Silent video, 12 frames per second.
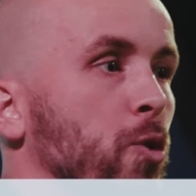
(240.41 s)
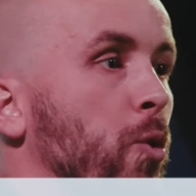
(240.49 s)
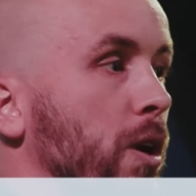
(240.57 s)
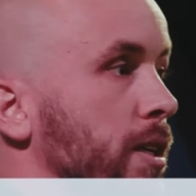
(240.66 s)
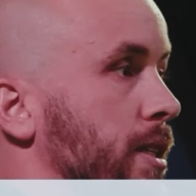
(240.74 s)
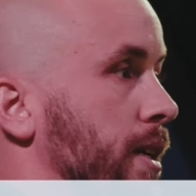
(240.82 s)
on
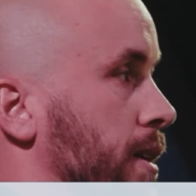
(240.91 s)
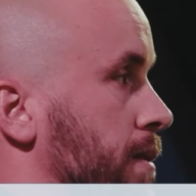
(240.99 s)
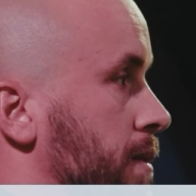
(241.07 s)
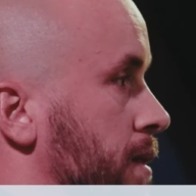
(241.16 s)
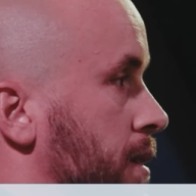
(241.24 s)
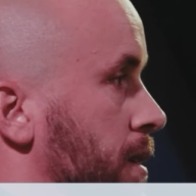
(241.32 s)
quality.
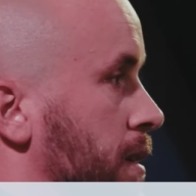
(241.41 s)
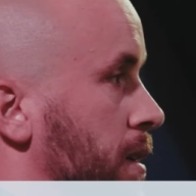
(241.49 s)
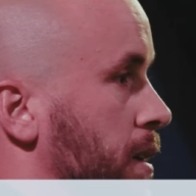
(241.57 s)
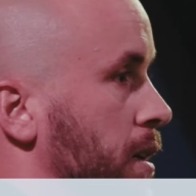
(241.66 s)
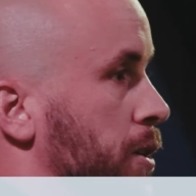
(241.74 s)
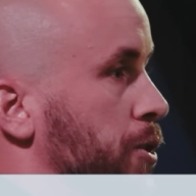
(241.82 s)

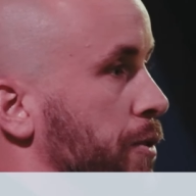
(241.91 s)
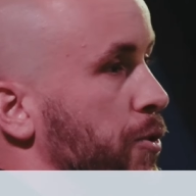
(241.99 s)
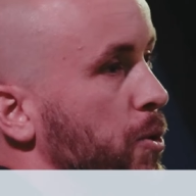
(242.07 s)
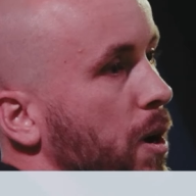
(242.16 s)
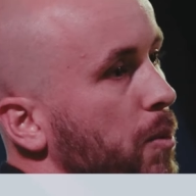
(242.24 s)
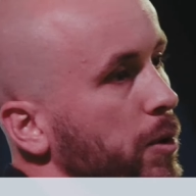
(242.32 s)
So if
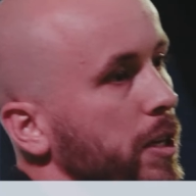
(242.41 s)
you are one